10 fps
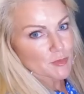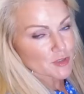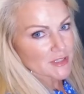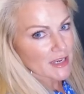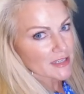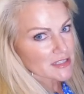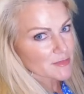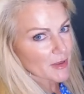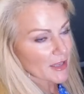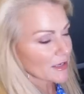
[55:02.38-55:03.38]

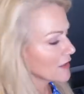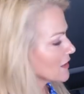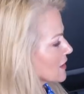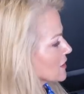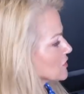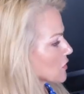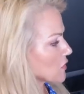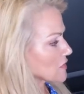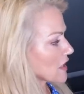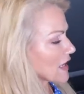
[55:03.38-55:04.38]
Mercedes-Benz. So
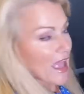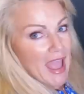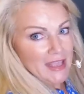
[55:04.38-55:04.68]
it's got an